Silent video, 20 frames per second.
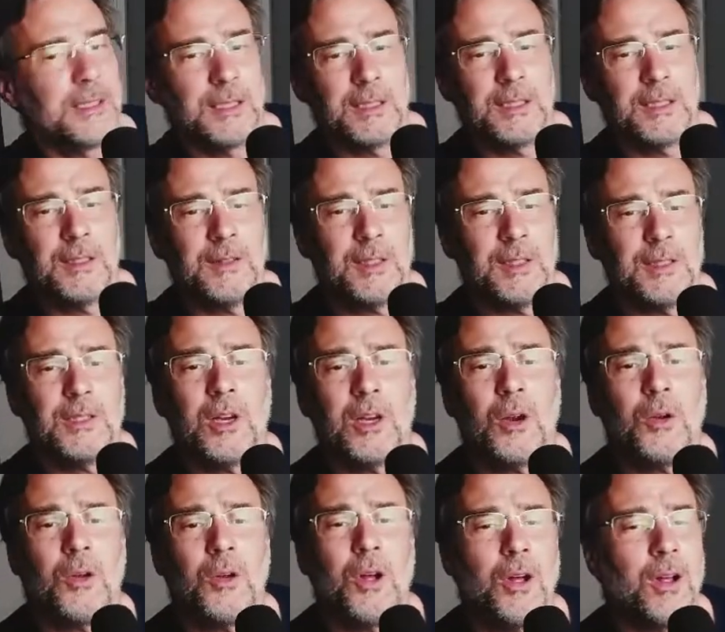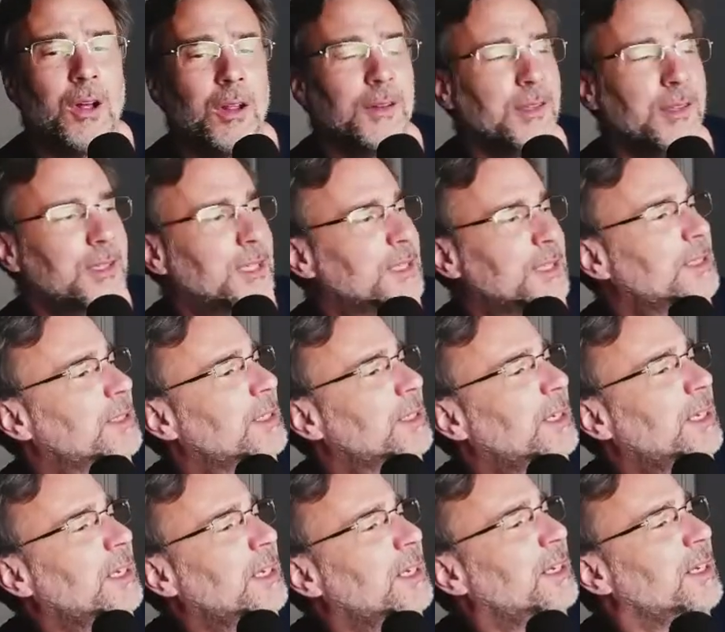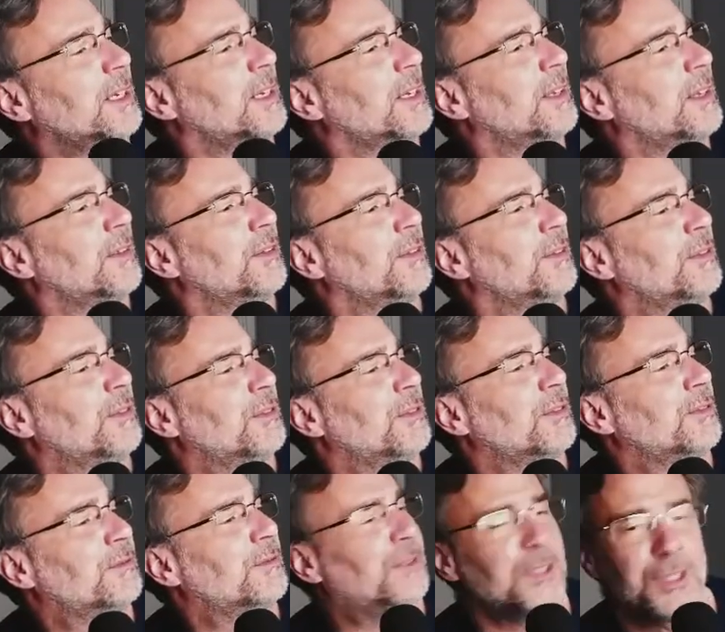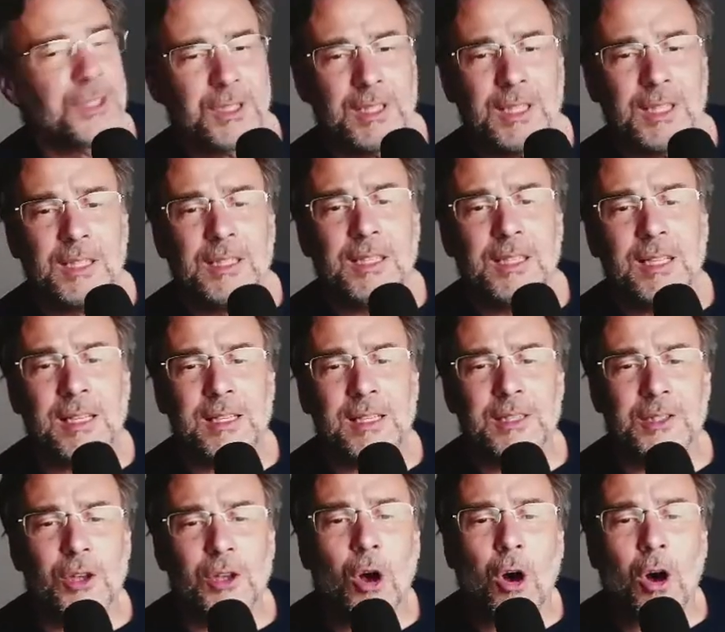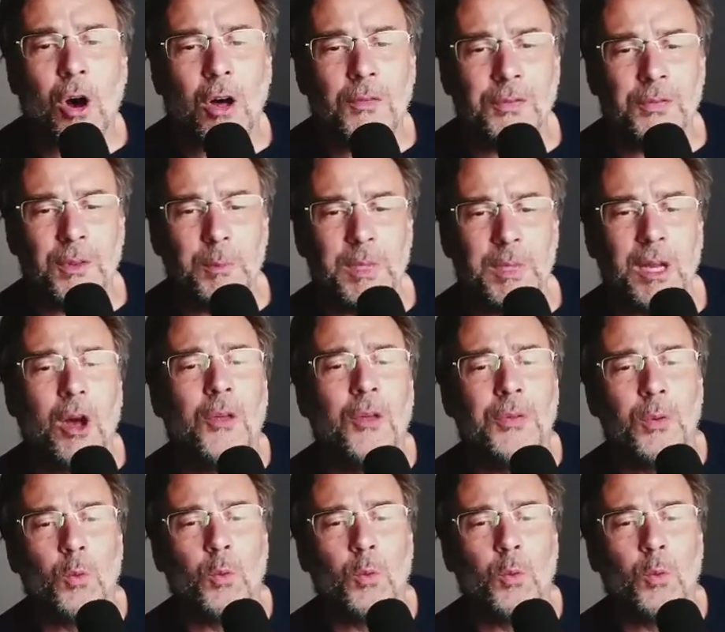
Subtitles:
kick. These are all the kicks. First kick is on the